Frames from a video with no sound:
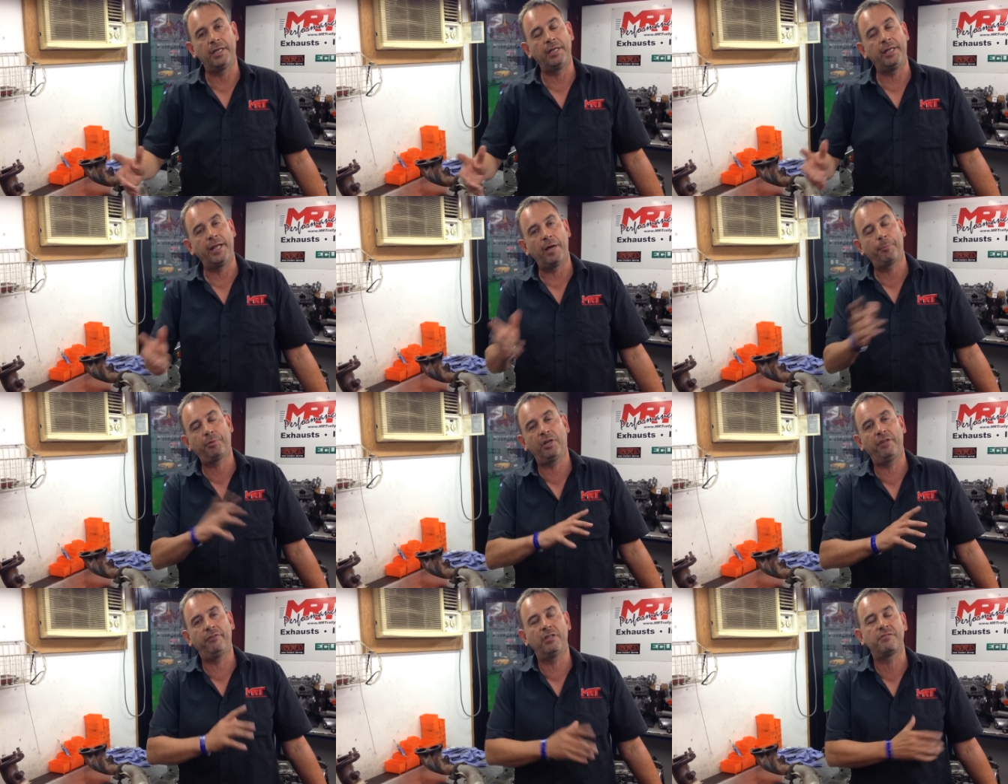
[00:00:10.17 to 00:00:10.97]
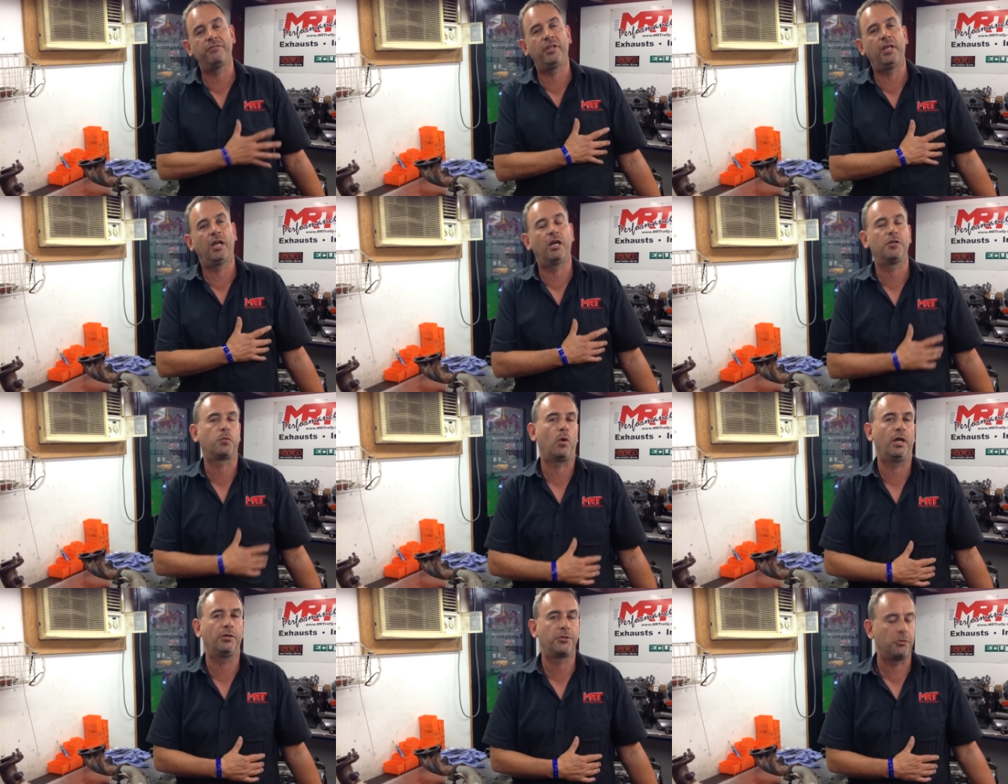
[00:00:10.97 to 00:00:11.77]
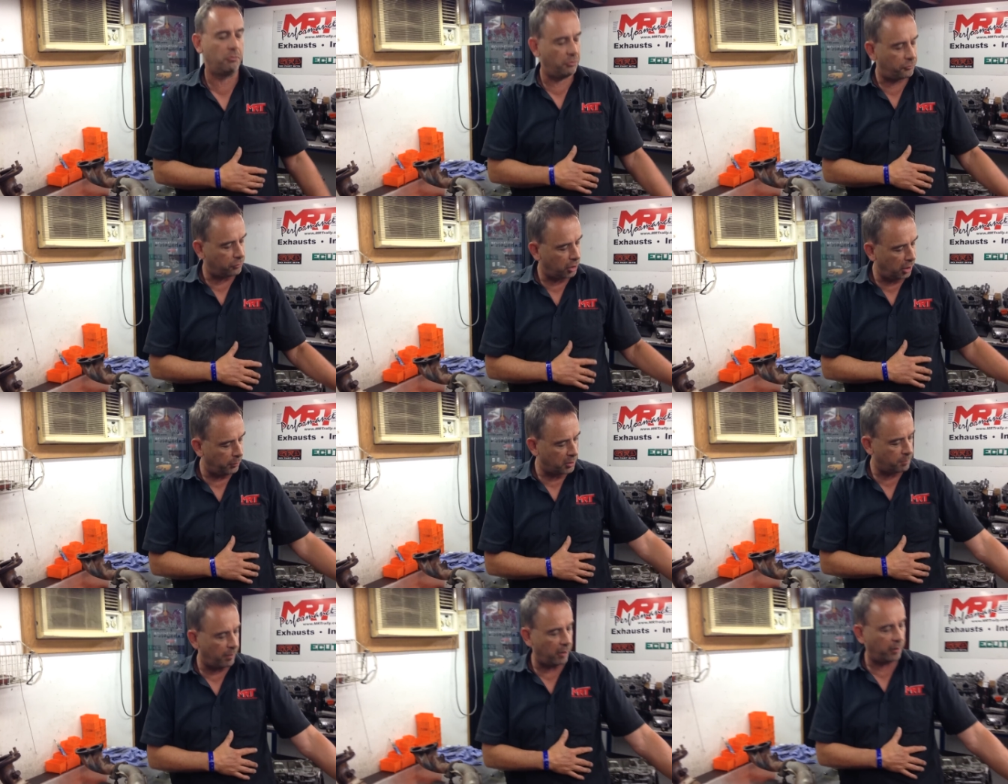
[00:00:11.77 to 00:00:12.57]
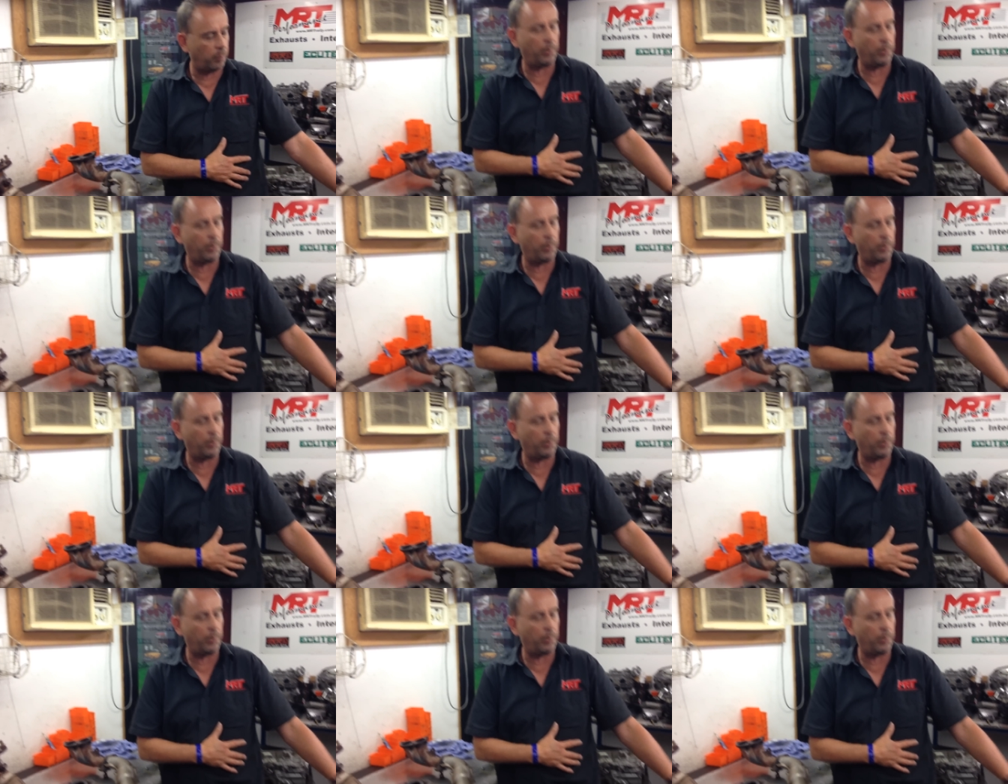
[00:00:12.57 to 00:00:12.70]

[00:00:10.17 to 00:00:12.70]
And in our previous videos 1, 2 and 3 we spoke